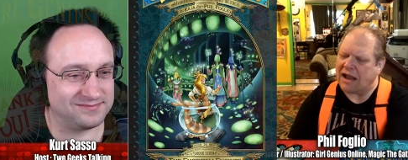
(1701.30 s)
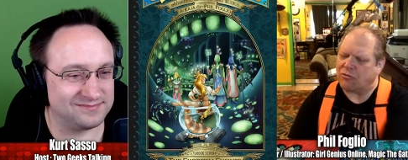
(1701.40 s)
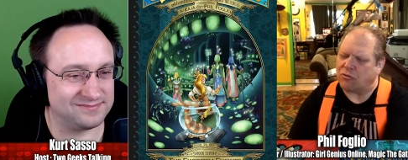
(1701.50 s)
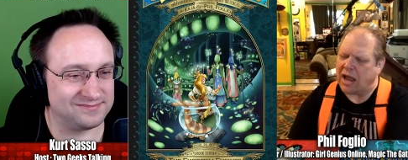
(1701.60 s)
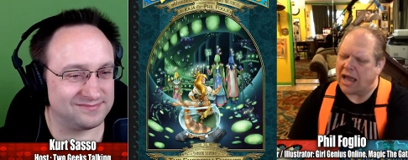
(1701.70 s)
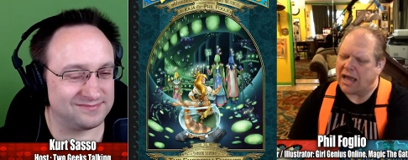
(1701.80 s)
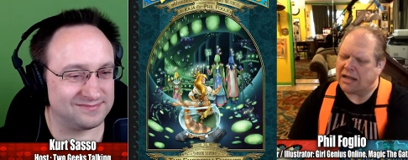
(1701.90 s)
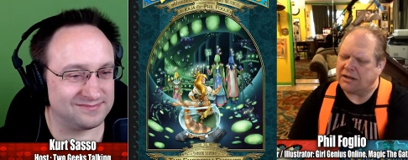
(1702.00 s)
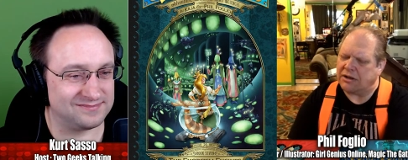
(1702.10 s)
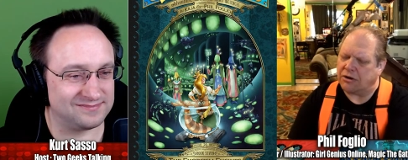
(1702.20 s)

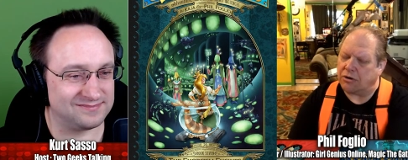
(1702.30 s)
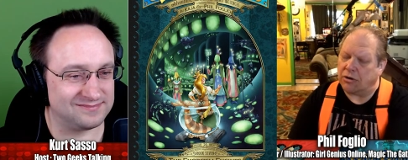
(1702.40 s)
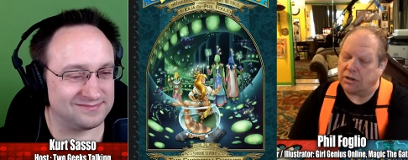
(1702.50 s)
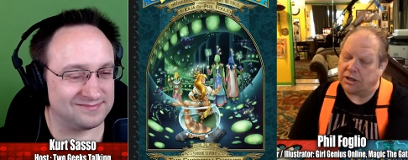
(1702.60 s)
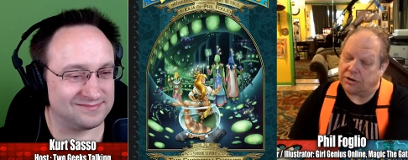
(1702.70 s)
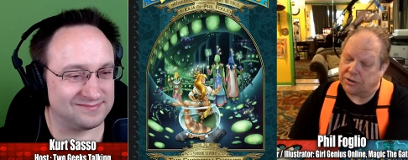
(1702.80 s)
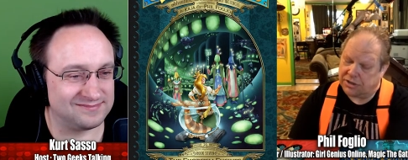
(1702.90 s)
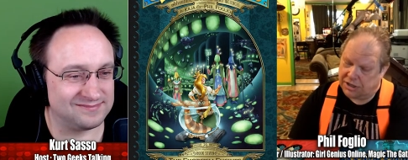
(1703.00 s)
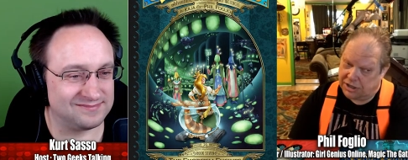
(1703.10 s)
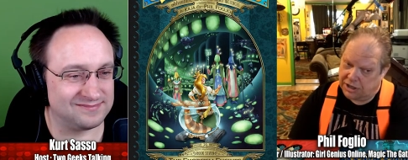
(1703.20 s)
Speaker 1: ran earlier in the
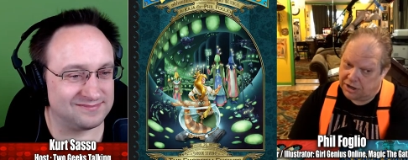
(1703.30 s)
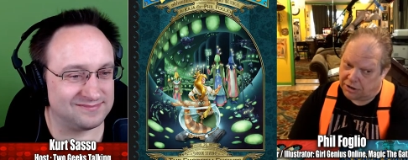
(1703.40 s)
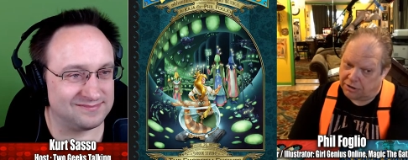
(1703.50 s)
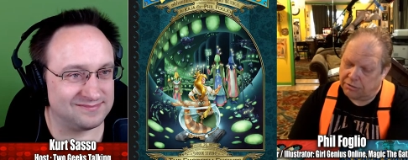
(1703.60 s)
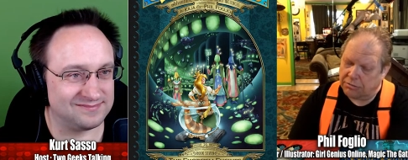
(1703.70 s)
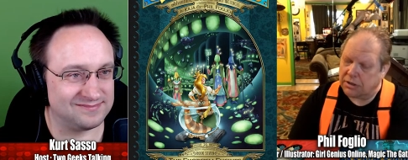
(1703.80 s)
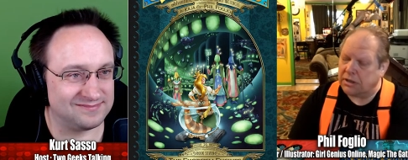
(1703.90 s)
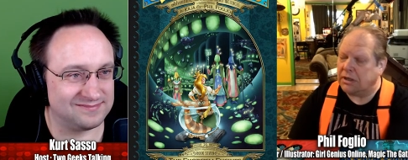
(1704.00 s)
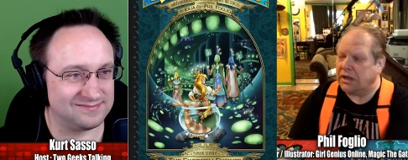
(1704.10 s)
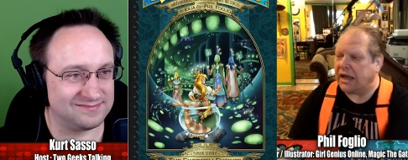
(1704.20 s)
year,
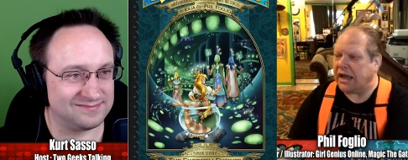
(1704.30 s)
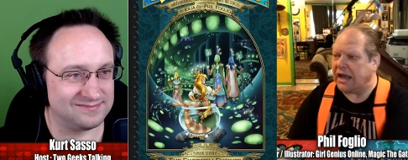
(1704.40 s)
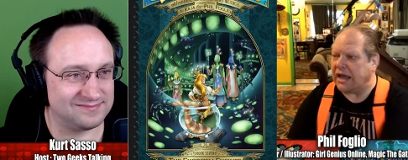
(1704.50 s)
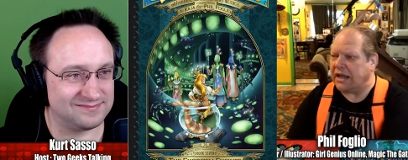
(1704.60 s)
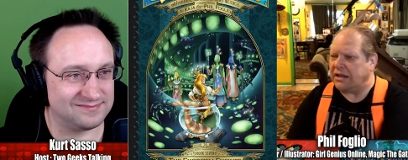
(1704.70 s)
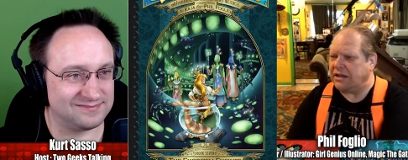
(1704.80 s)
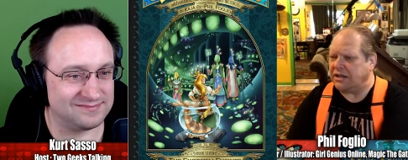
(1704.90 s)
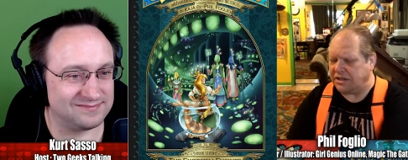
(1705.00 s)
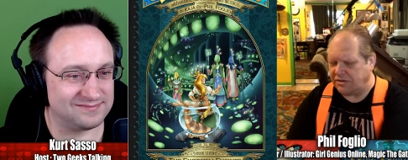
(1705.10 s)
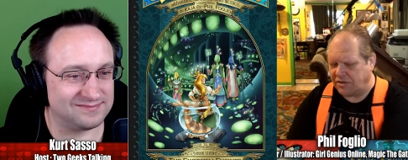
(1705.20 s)
and it
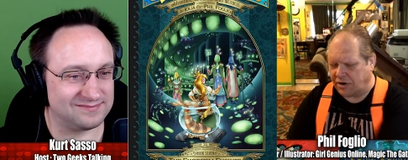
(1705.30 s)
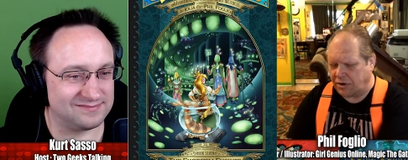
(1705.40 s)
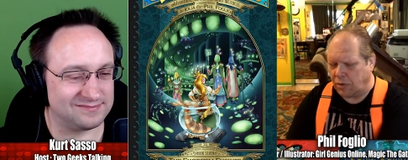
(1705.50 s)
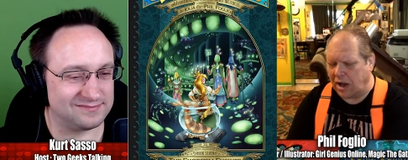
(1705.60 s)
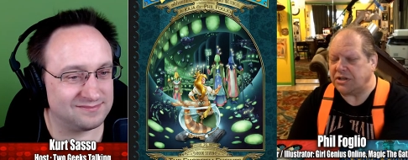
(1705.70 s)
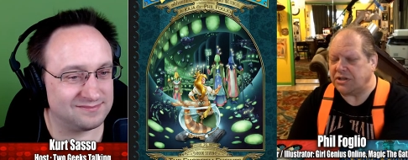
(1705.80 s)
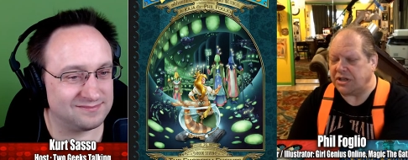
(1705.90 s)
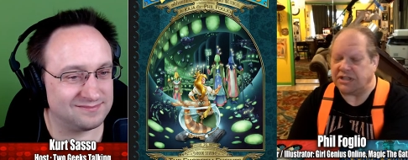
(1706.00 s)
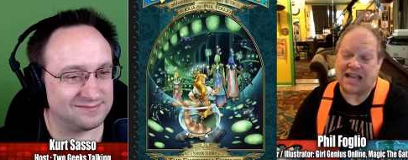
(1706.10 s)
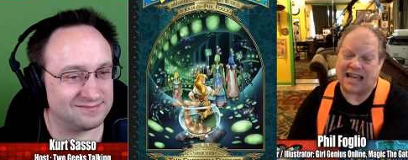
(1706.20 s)
did very well.
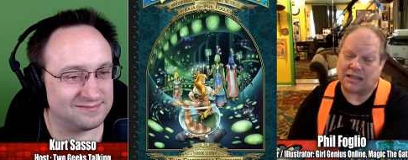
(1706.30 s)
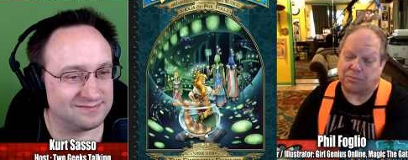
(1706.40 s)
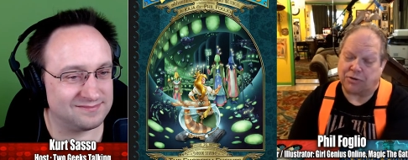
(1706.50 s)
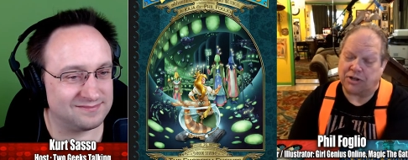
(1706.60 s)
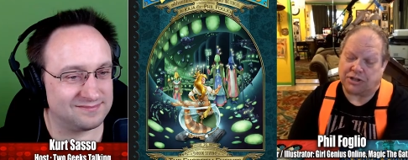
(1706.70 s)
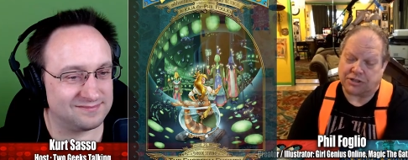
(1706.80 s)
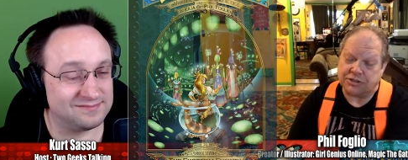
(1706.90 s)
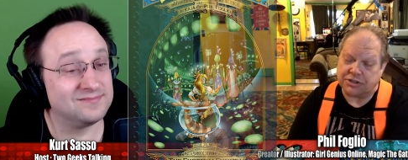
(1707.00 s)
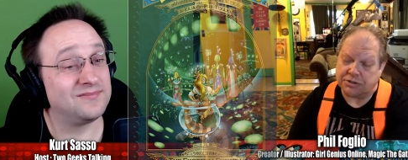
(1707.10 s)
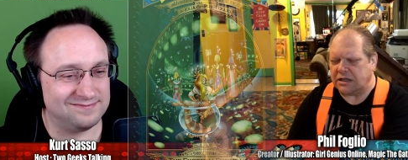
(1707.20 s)
It's at the
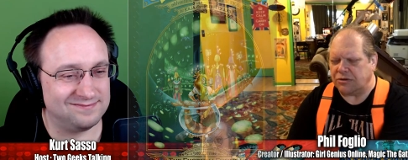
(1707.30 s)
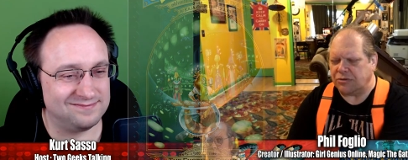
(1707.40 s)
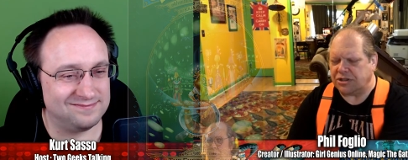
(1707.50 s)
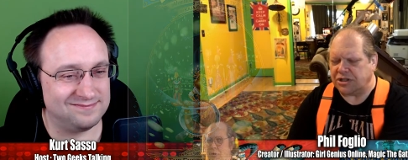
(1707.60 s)
printers. We should